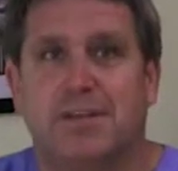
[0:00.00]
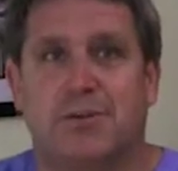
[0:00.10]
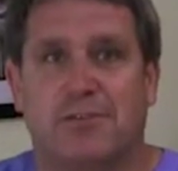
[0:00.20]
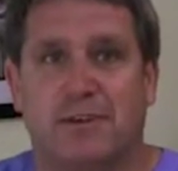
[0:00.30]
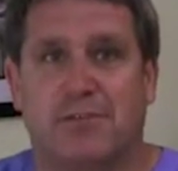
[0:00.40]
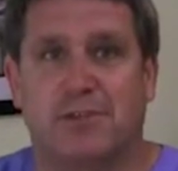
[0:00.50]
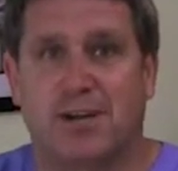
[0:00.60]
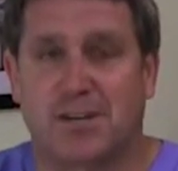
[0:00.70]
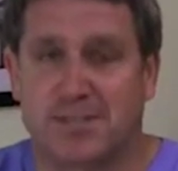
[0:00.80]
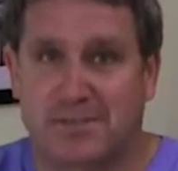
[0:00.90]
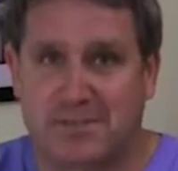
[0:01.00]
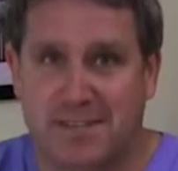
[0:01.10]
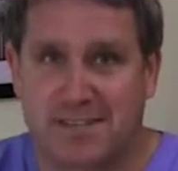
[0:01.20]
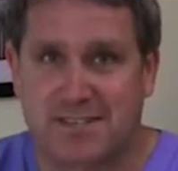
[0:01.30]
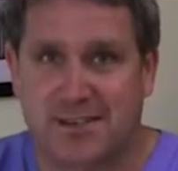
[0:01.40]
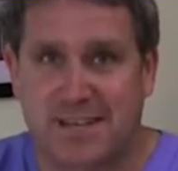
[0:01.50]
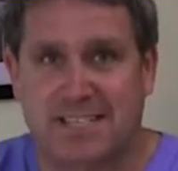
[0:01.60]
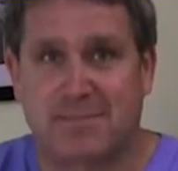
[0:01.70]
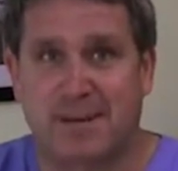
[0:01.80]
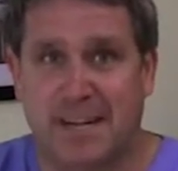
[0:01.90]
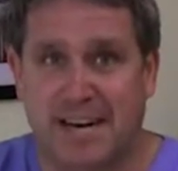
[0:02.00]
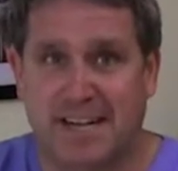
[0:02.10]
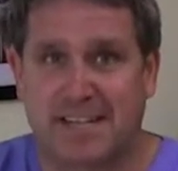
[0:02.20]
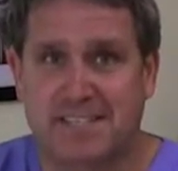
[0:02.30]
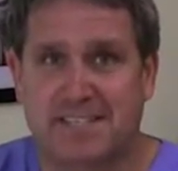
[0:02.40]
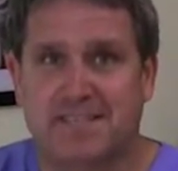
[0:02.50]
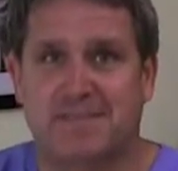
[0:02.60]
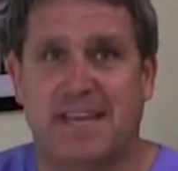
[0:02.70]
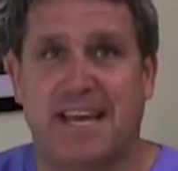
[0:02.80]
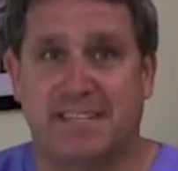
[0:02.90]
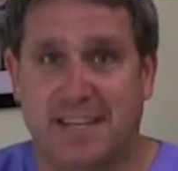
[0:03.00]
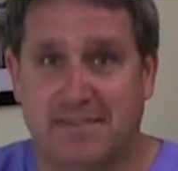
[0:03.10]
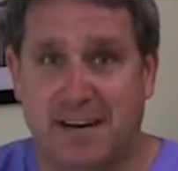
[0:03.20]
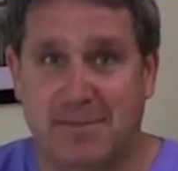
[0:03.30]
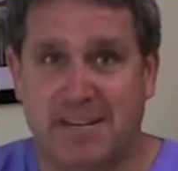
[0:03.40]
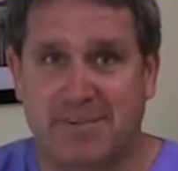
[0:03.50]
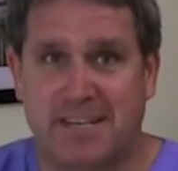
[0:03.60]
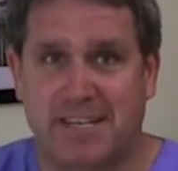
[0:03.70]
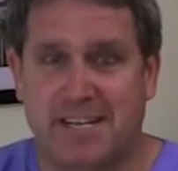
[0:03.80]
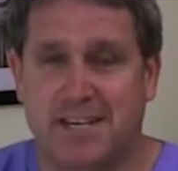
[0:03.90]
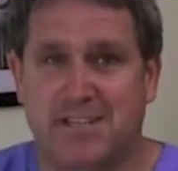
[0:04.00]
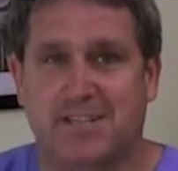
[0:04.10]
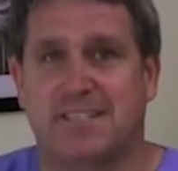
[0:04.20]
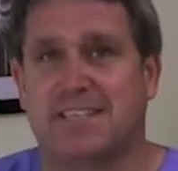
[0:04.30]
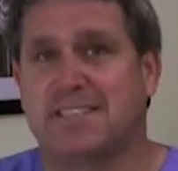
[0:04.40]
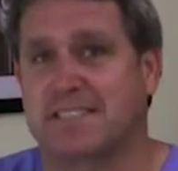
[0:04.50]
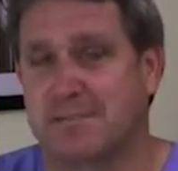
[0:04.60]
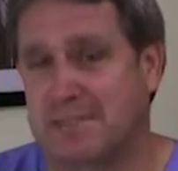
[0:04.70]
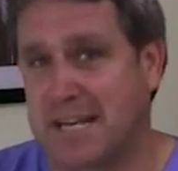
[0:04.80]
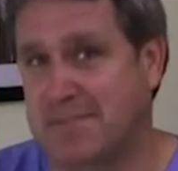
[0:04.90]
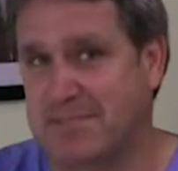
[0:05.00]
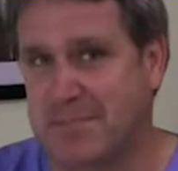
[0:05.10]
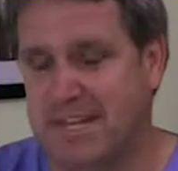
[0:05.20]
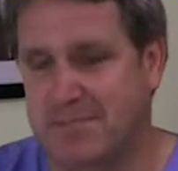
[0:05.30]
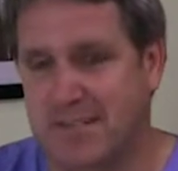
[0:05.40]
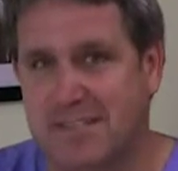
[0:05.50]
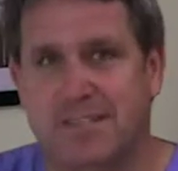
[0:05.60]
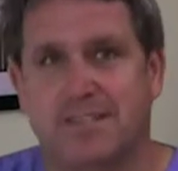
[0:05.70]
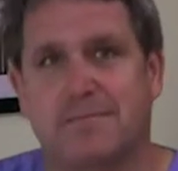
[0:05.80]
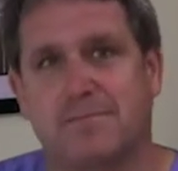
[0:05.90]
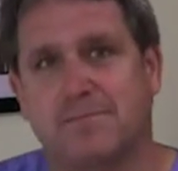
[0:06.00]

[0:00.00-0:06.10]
Your vet will also administer antibiotics, anti-vomiting medications, and sometimes pain medicine.